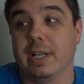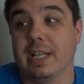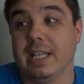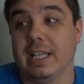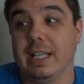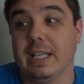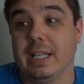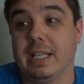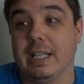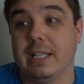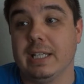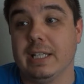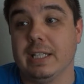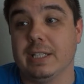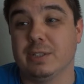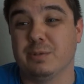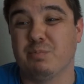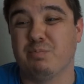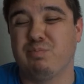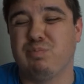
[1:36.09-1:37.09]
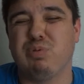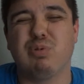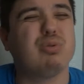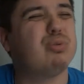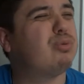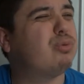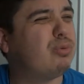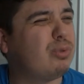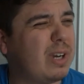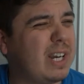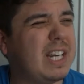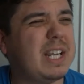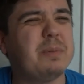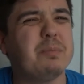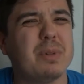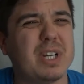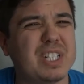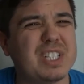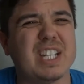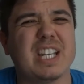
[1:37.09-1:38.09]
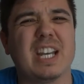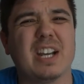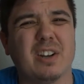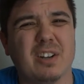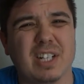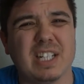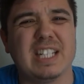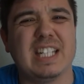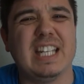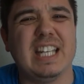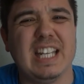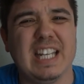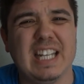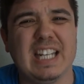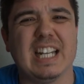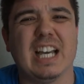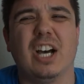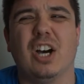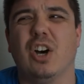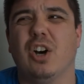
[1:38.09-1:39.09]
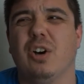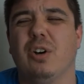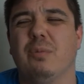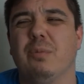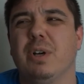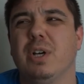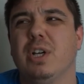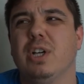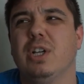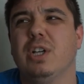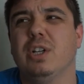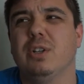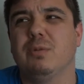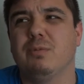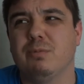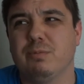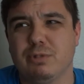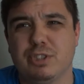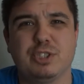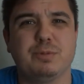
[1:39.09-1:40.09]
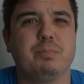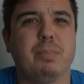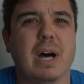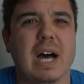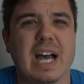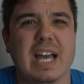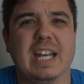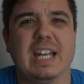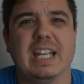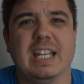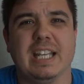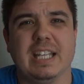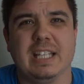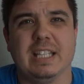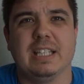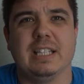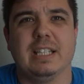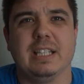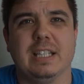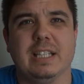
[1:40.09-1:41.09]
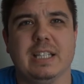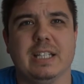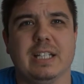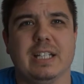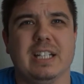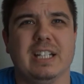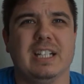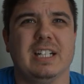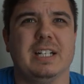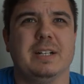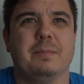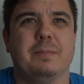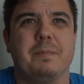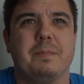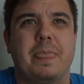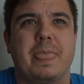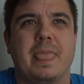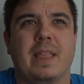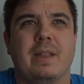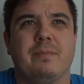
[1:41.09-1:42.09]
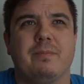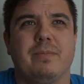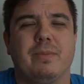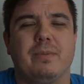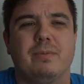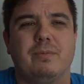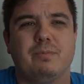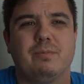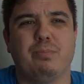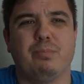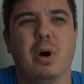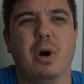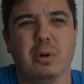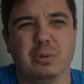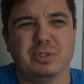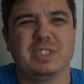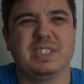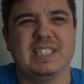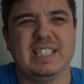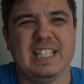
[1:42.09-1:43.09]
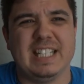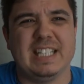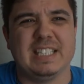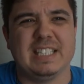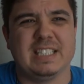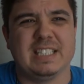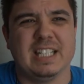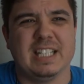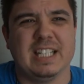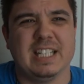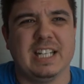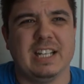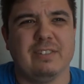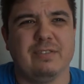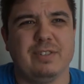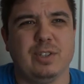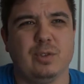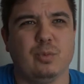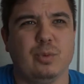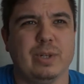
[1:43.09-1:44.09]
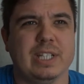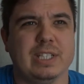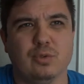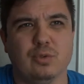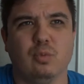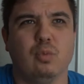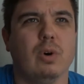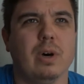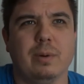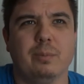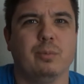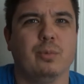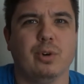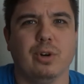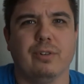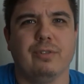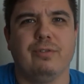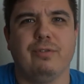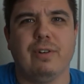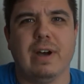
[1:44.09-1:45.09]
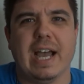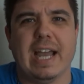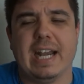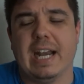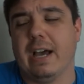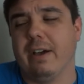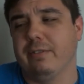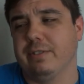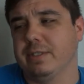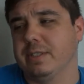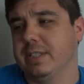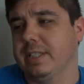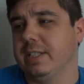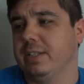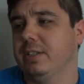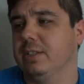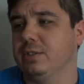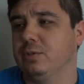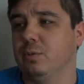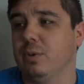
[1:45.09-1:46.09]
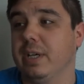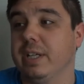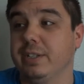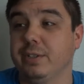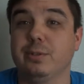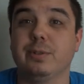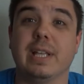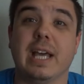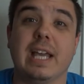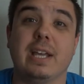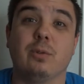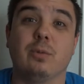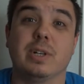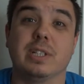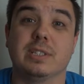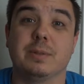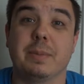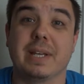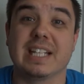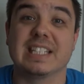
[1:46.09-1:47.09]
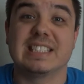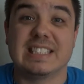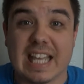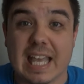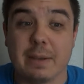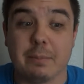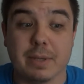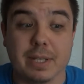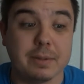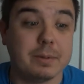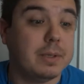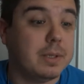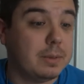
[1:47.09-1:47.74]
He is pretty much guaranteed a spot in the postseason if he wins one more fight. Obviously, he doesn't want to do that. He wants to make a statement.